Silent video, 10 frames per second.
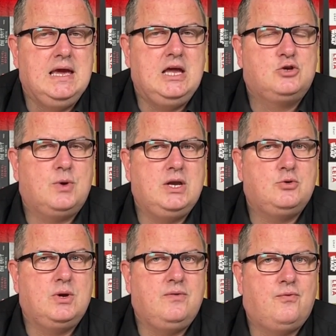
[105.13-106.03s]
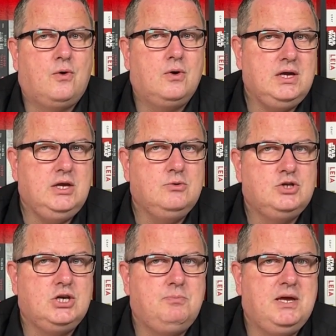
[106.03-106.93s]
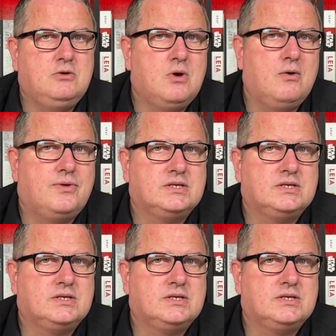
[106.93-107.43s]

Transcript: In 2024, EU GDP growth